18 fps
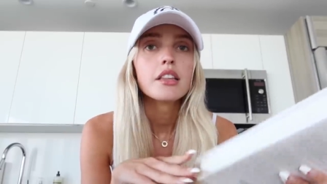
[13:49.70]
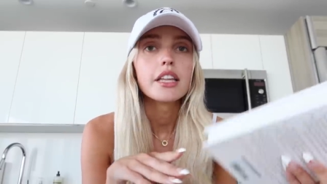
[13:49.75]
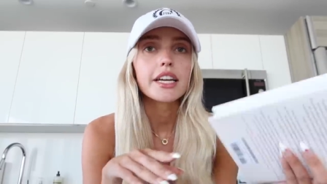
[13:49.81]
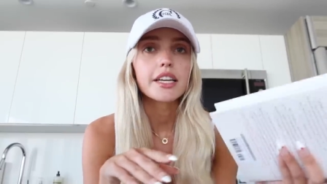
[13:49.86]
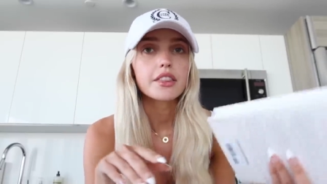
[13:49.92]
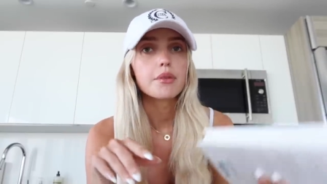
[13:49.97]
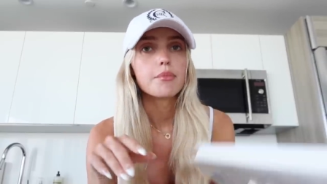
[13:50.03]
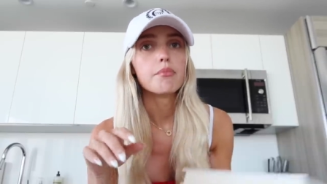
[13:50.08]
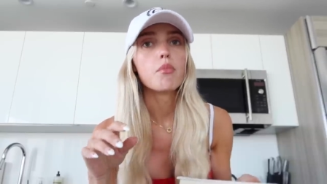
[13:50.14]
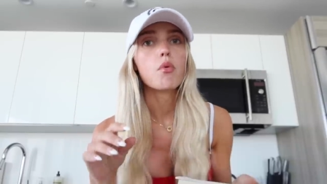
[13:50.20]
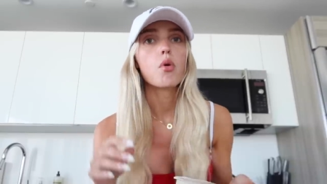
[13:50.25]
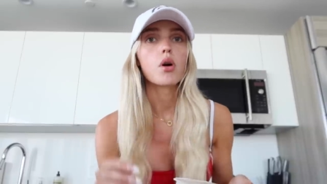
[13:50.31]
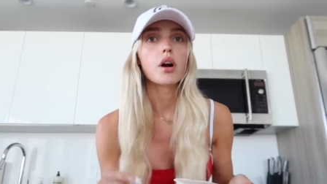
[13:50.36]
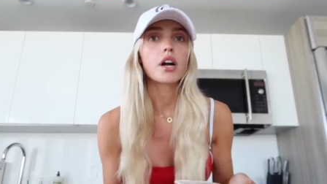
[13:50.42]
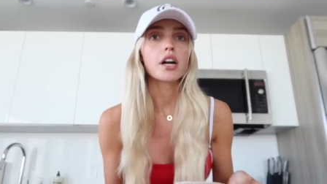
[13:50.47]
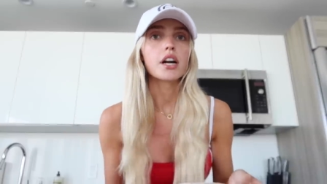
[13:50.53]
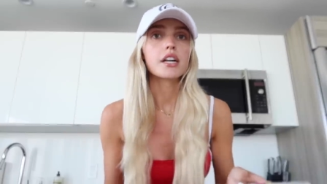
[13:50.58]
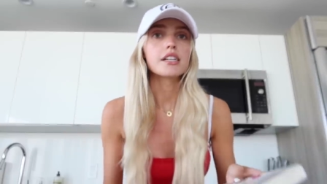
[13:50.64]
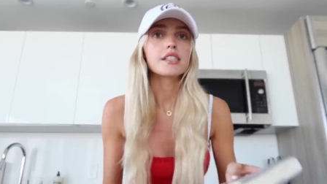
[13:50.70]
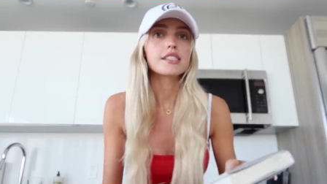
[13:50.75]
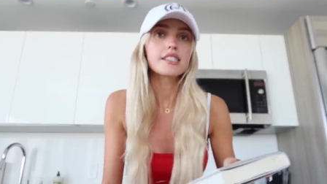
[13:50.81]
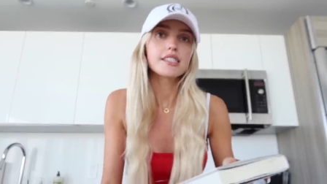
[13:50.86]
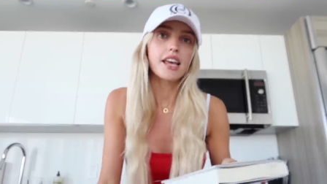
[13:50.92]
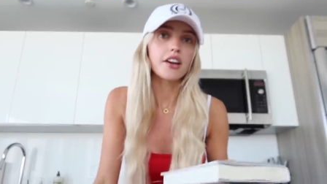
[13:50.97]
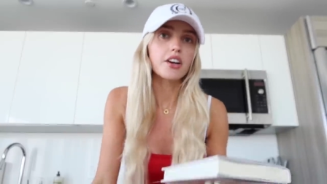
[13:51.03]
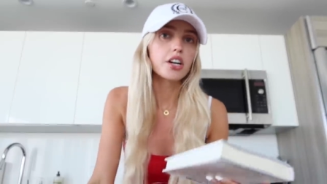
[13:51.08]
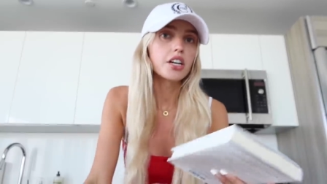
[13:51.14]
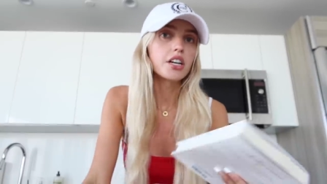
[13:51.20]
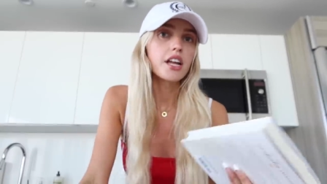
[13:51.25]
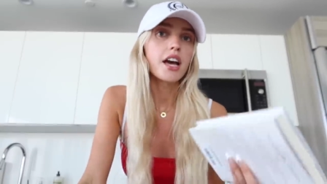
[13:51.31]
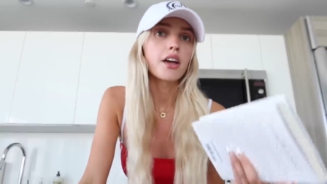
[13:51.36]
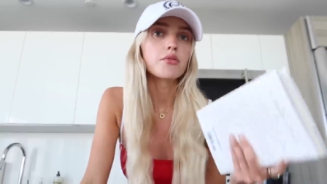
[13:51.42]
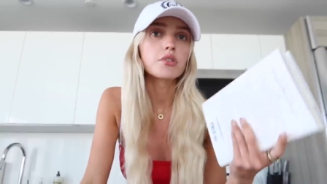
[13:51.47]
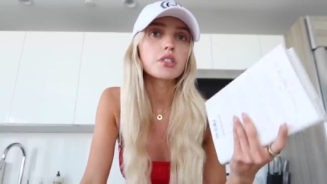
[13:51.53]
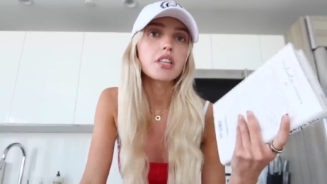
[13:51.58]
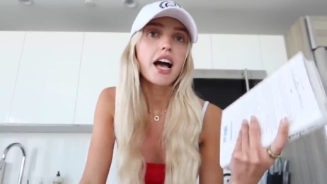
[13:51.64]
like the more centered
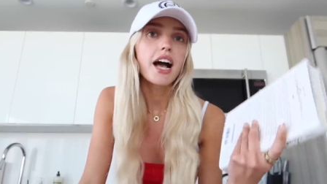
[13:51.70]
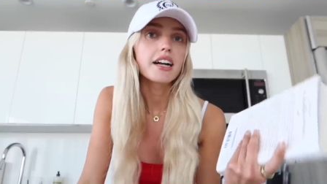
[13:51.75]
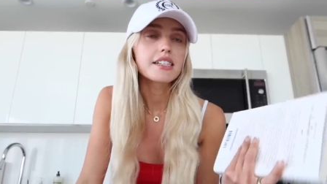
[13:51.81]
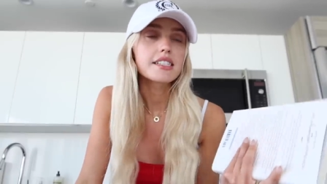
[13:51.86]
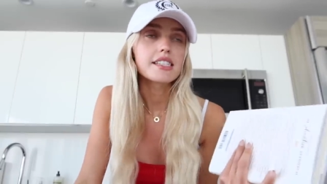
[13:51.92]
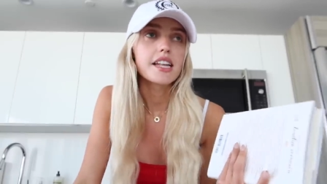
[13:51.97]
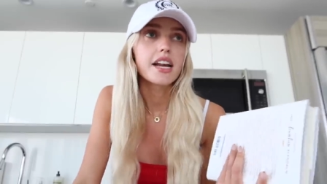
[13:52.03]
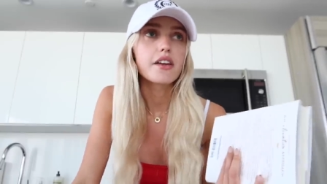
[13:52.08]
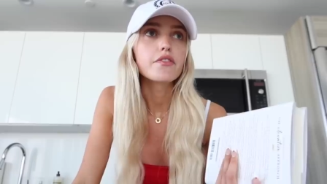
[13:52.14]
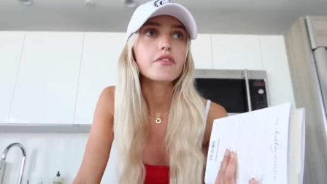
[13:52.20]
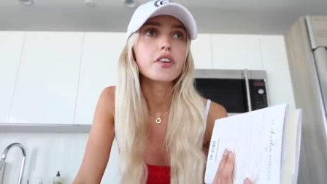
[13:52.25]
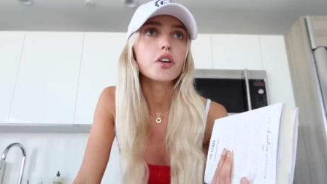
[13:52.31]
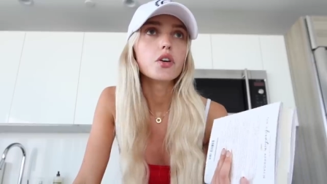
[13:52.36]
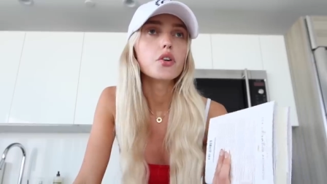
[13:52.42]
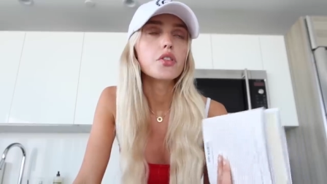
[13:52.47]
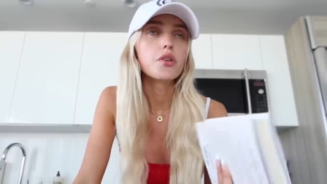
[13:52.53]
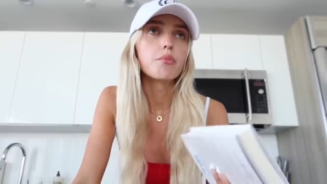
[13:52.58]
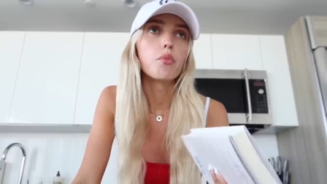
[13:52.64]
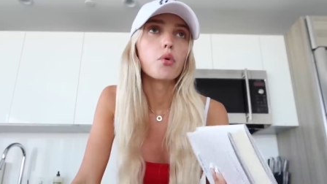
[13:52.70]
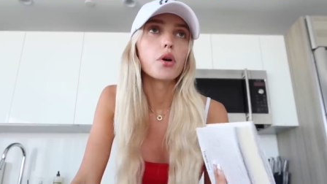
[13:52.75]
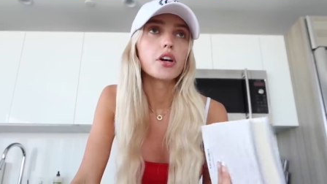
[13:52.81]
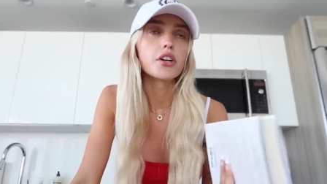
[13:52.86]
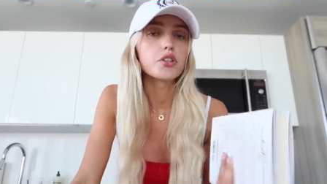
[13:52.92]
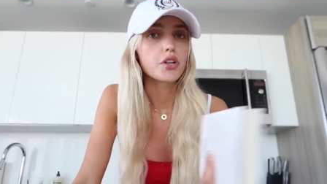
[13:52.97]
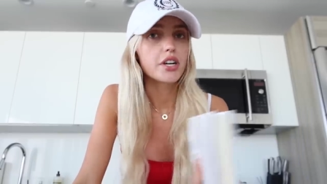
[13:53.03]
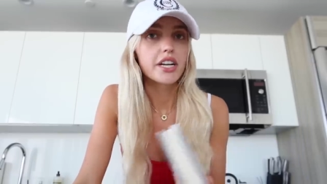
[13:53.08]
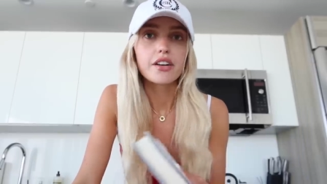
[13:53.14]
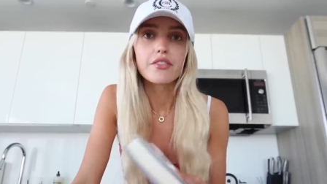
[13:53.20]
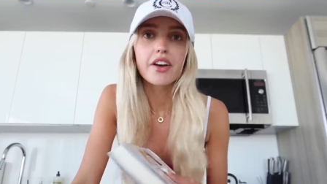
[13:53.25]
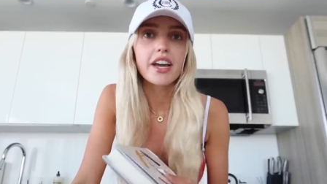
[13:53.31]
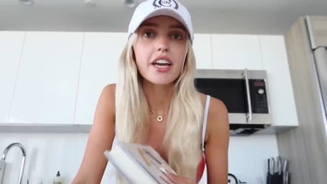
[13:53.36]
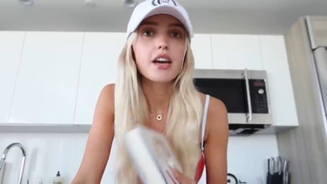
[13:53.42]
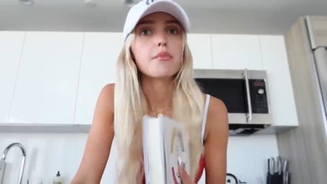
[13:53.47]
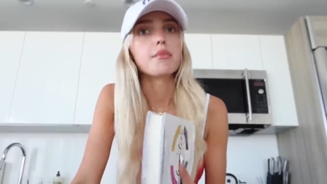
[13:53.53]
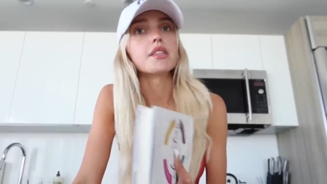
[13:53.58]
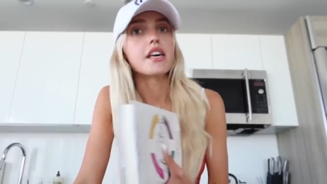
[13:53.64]
and relaxed that I feel, the more creative I
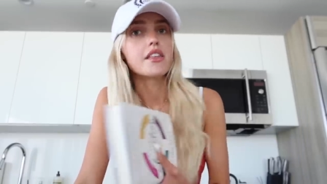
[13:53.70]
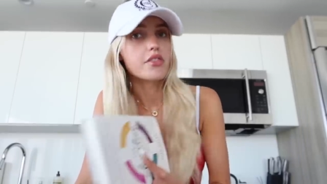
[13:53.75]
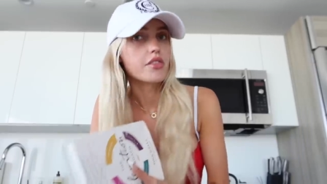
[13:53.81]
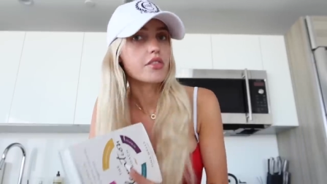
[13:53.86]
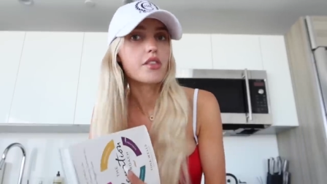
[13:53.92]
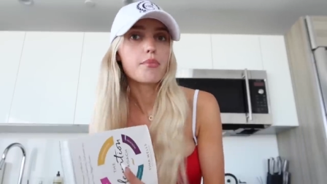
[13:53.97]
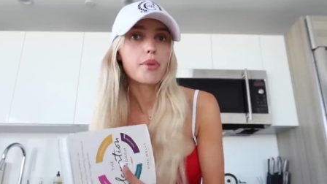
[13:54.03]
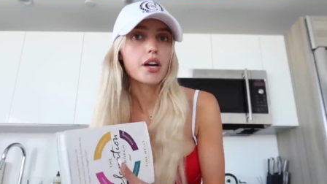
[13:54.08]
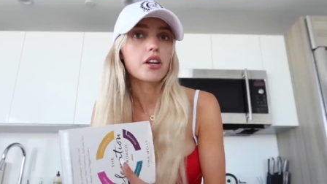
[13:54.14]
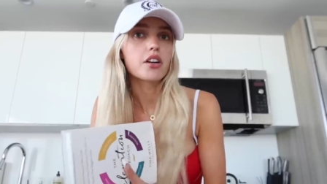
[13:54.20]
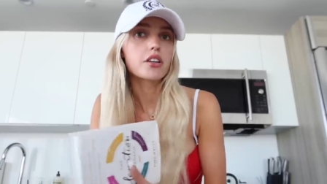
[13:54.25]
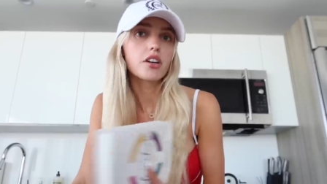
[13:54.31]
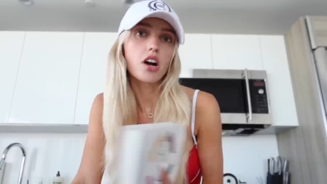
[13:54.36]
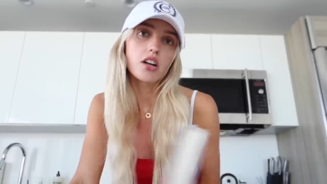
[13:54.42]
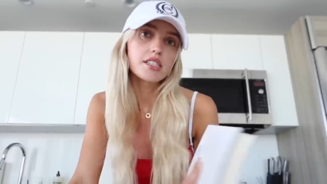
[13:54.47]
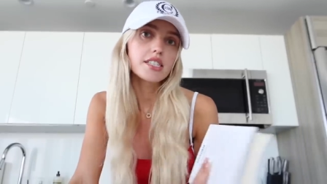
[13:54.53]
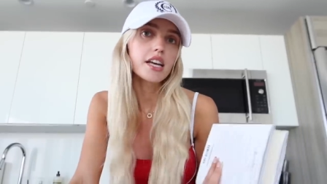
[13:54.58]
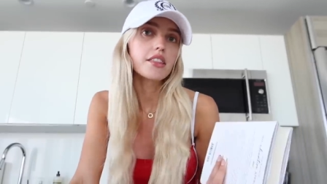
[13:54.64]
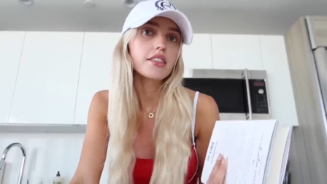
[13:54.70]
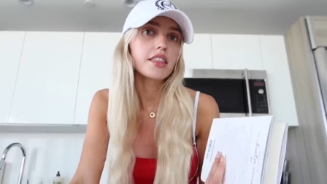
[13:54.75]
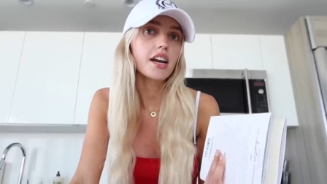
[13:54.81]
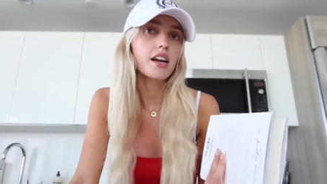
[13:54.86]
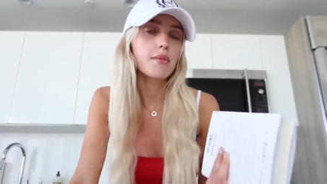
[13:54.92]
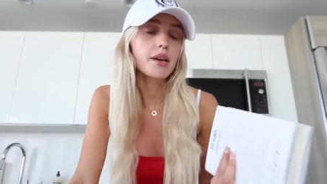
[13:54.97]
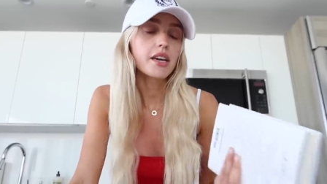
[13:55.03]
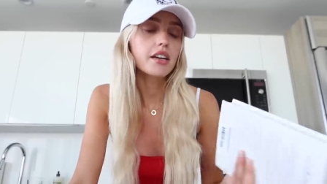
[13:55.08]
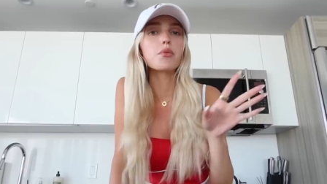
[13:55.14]
am, and then the better content that I make.